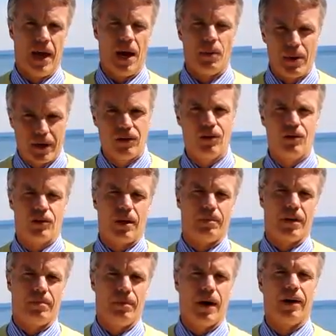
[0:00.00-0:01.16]
And we can do
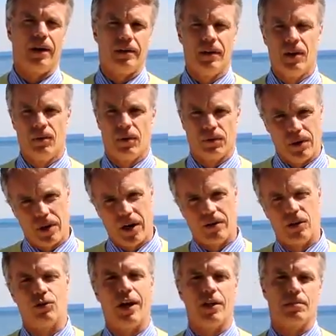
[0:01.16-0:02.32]
something about it. With regard
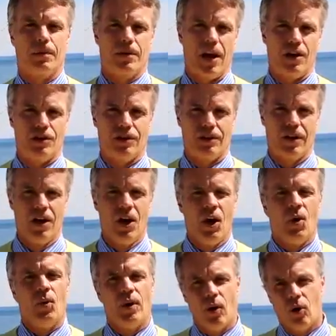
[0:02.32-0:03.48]
to transportation,
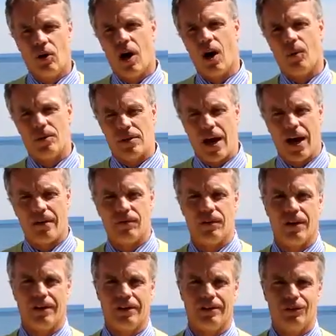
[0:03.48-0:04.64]
we don't always have
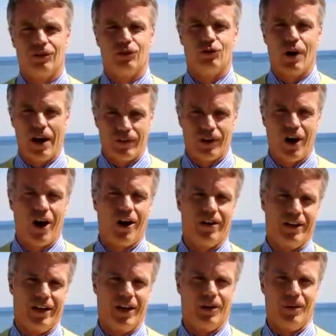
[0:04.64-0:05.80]
to, to drive a car
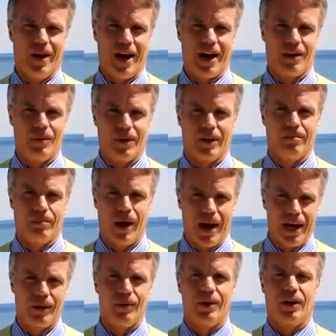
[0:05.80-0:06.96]
to get around. We can
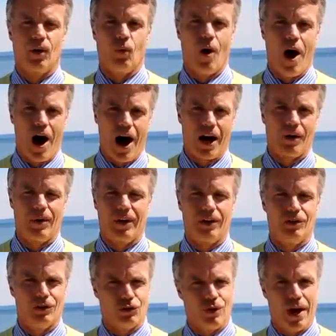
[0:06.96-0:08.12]
bike, we can walk, we can
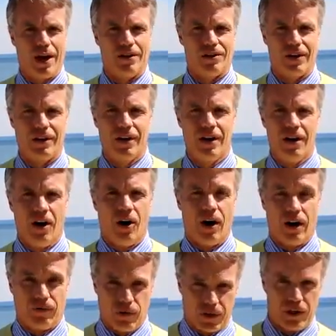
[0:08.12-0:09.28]
use transit, or,
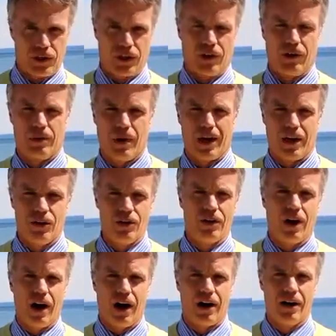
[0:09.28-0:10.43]
and if we're considering buying a new
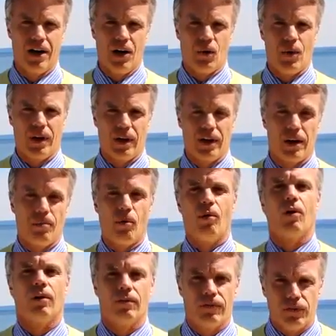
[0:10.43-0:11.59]
car, we can get a
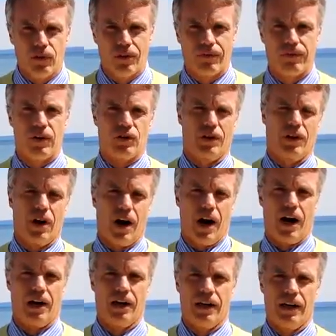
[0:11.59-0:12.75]
more fuel-efficient
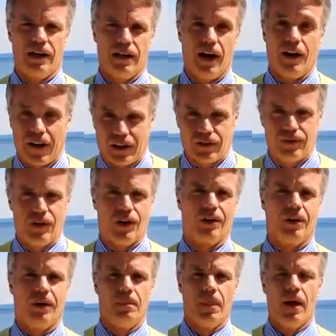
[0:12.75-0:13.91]
car, our next
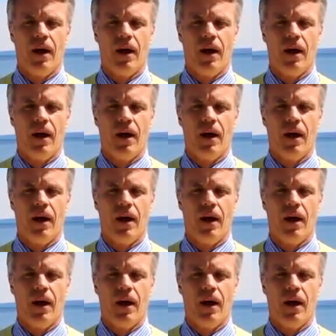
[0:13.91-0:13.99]
vehicle.